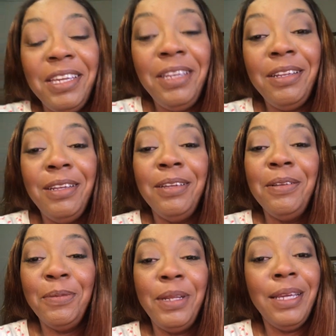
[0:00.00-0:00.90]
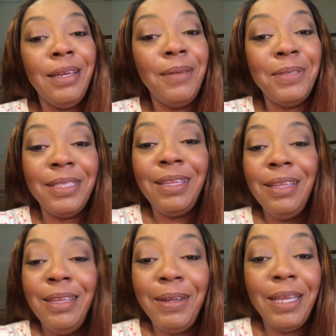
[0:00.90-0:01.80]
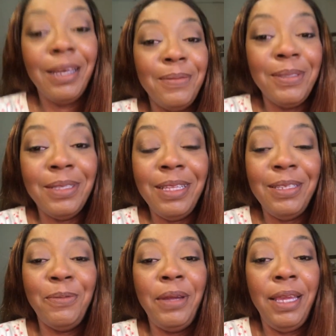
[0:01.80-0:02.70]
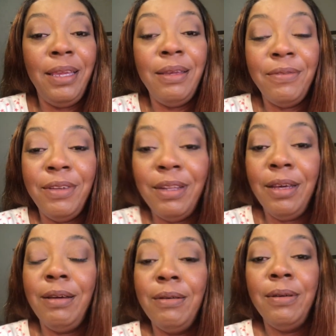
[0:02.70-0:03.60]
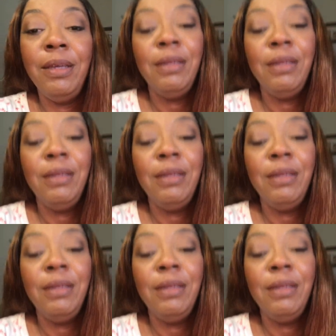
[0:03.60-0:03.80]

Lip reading: You know, when it comes to this weave, you know.